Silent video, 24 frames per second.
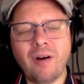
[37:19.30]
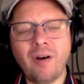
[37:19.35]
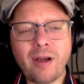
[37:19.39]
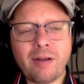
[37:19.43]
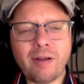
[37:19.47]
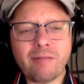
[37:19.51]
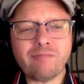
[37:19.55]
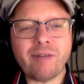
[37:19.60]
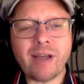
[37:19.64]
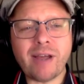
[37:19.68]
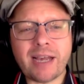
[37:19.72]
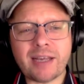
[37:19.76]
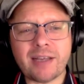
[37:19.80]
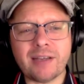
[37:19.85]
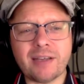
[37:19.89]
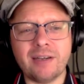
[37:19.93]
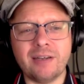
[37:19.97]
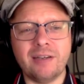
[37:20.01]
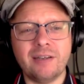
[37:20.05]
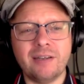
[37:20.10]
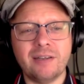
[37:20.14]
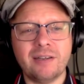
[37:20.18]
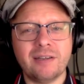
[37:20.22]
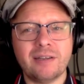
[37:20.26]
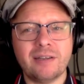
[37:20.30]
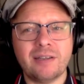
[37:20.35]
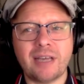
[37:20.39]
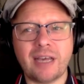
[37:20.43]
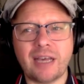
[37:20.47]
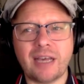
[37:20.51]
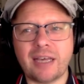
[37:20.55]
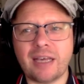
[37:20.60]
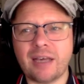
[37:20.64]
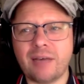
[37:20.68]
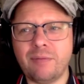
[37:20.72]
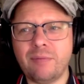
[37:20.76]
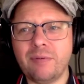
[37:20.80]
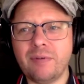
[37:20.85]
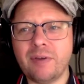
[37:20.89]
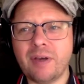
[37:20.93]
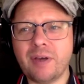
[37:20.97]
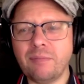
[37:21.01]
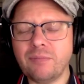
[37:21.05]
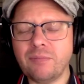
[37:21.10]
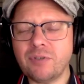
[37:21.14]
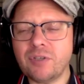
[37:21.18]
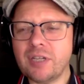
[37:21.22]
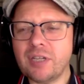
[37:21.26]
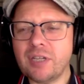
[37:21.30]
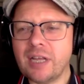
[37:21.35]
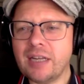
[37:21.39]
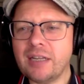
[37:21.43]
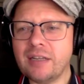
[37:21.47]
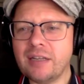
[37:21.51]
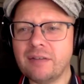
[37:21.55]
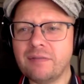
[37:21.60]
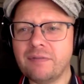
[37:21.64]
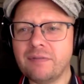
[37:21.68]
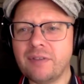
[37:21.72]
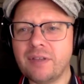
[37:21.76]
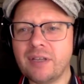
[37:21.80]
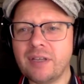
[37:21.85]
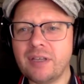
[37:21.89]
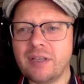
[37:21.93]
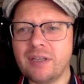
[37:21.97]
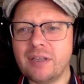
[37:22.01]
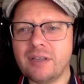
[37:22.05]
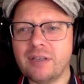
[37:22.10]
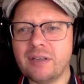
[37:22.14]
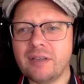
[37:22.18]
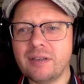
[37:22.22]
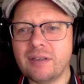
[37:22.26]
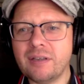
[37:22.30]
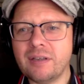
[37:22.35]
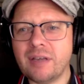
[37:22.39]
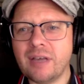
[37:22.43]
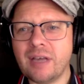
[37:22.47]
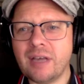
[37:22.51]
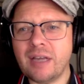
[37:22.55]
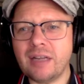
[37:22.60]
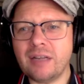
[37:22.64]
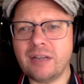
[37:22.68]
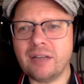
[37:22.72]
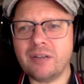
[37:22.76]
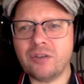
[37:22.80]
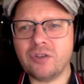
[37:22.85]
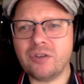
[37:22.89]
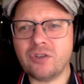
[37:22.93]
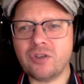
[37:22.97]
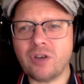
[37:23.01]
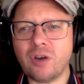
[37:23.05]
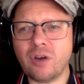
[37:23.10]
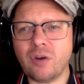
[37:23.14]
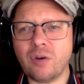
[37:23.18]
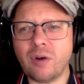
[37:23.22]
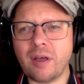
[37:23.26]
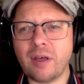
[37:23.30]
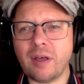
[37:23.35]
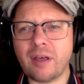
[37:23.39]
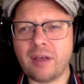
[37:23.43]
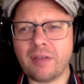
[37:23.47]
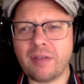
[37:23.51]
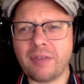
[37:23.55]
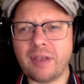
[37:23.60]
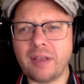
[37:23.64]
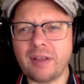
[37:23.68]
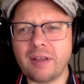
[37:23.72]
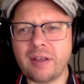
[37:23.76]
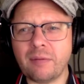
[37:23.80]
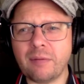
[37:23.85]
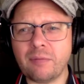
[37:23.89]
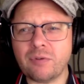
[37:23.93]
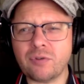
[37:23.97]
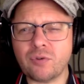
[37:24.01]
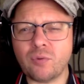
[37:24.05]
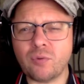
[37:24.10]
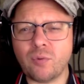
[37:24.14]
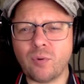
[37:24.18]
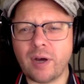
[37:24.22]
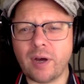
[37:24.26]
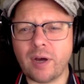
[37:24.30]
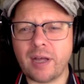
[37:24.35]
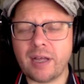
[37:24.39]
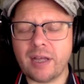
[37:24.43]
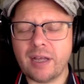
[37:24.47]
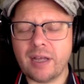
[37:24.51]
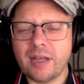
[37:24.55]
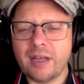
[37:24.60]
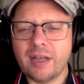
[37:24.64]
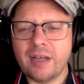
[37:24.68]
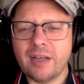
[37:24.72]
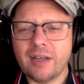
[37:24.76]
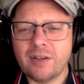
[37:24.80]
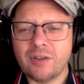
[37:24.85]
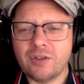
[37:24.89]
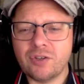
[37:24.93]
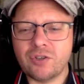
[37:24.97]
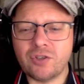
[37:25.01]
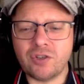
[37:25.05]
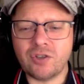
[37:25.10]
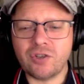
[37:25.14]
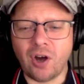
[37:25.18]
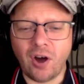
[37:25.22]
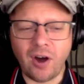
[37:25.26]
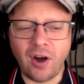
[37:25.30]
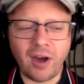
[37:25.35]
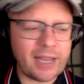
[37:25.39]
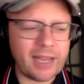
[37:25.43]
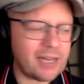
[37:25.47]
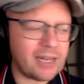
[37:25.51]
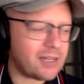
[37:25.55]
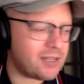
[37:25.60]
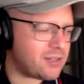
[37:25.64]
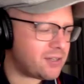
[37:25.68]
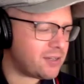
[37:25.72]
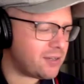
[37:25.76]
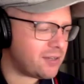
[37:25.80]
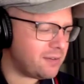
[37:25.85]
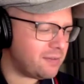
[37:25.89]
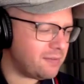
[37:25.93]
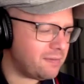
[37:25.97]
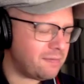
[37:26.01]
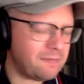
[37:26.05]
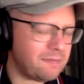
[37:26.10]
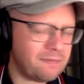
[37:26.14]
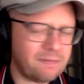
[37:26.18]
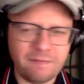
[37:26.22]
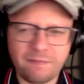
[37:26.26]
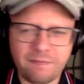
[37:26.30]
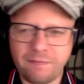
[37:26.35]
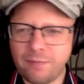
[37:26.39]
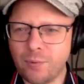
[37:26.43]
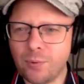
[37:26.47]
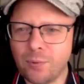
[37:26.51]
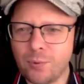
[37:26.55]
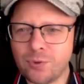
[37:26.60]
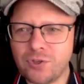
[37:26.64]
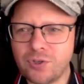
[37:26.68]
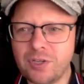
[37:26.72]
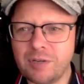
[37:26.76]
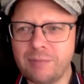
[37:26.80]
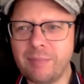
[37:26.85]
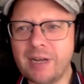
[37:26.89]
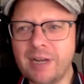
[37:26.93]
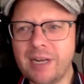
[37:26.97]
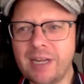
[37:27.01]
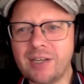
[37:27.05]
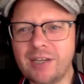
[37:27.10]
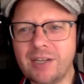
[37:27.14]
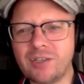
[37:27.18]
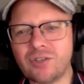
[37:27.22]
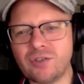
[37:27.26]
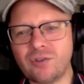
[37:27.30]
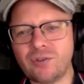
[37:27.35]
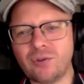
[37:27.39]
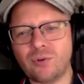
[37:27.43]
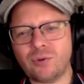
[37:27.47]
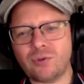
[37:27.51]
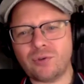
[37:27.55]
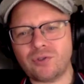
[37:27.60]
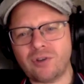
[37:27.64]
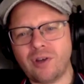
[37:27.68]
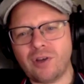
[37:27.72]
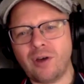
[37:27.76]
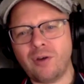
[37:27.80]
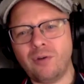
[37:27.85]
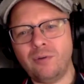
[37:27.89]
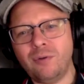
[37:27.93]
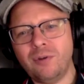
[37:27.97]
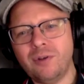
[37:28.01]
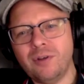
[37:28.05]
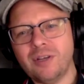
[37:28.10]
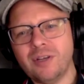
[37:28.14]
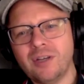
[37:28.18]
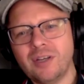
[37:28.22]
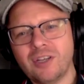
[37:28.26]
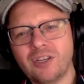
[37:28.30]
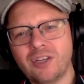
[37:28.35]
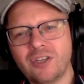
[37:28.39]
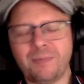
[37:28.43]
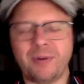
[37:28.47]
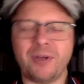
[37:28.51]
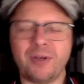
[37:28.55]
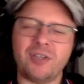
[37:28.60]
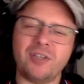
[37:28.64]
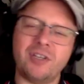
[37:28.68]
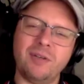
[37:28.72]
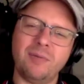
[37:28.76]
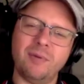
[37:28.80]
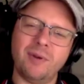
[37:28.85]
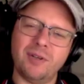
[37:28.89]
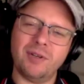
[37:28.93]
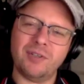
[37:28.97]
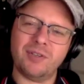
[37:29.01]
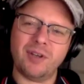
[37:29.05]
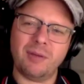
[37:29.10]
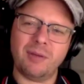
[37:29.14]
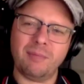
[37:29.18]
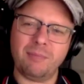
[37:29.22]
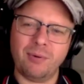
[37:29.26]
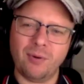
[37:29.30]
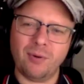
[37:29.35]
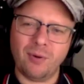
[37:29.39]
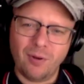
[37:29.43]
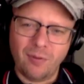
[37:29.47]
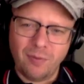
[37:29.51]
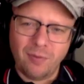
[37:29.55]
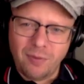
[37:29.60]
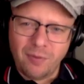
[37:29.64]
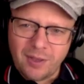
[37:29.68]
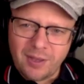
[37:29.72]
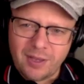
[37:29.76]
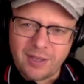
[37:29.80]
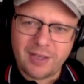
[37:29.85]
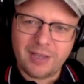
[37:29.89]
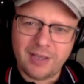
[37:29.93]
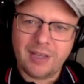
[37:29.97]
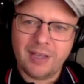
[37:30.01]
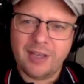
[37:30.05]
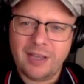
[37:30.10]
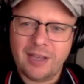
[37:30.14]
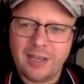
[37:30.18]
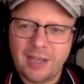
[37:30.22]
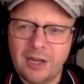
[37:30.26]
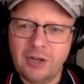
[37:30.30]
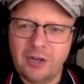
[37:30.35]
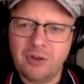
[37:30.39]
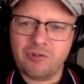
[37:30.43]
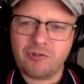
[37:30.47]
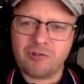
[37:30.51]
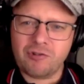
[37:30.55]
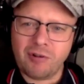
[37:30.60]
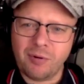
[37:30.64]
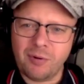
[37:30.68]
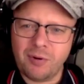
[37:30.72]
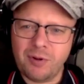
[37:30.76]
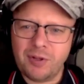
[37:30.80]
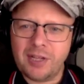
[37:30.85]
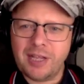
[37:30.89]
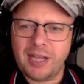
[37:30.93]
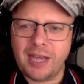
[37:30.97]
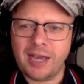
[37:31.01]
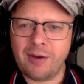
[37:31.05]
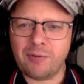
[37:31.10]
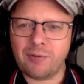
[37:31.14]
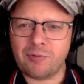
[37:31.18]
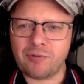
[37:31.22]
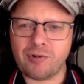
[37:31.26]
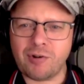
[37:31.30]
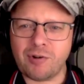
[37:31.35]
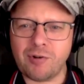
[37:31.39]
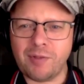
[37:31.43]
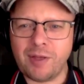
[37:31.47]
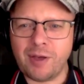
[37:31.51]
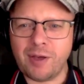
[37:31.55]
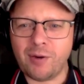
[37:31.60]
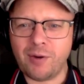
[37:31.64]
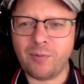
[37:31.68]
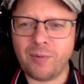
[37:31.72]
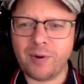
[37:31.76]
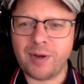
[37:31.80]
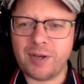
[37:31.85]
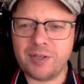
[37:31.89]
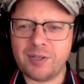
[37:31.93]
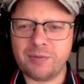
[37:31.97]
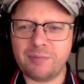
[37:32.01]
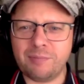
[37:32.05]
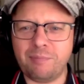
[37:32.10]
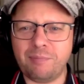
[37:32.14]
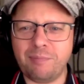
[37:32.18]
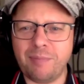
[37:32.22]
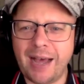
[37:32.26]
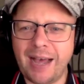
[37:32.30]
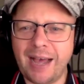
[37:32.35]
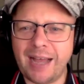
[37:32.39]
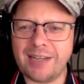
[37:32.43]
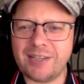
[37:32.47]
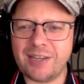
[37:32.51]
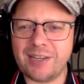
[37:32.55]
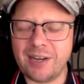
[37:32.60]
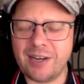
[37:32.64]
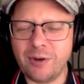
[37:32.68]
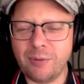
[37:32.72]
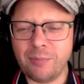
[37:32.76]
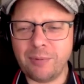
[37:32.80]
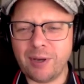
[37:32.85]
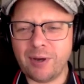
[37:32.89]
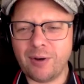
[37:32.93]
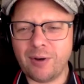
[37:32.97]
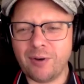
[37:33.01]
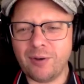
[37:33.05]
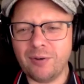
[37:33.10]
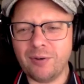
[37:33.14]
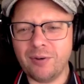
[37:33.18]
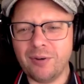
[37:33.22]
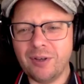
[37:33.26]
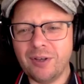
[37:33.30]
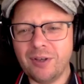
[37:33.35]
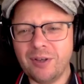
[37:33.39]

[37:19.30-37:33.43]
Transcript: reckon, Keke, we've come to the end of the show. I think that was quite tight, 40 minutes or so. Especially once I put on the intro and the outro, that always adds a little bit on.